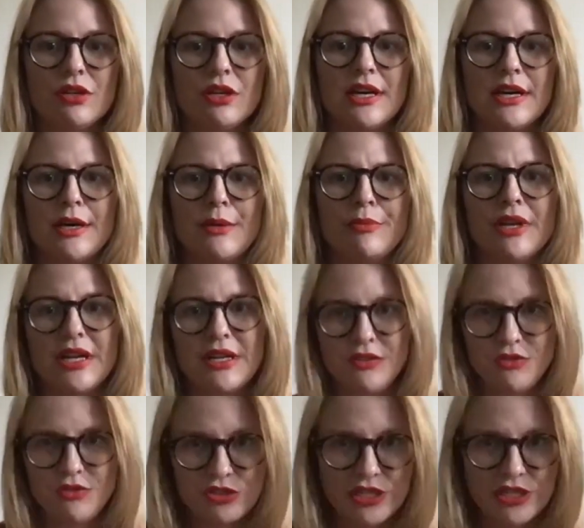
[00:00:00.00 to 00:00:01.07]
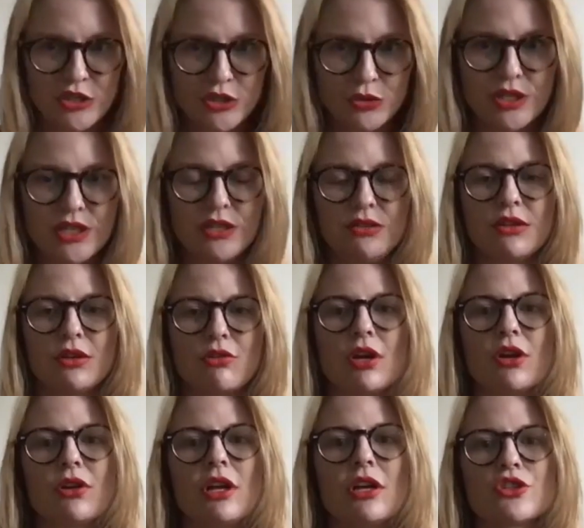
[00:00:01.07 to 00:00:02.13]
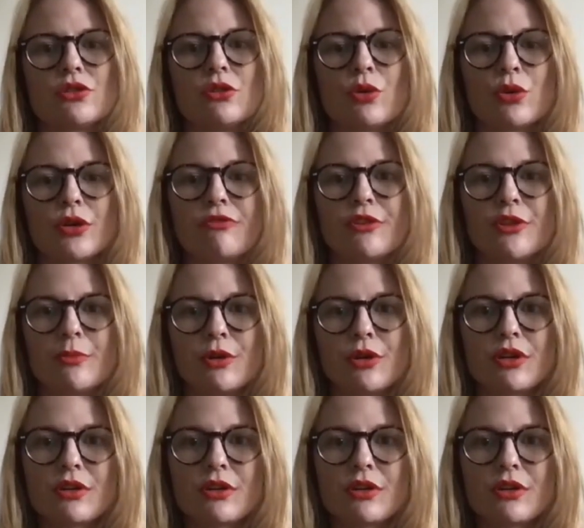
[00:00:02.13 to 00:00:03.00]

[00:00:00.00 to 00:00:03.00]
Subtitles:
And I just kind of do it in a chronological order for the book.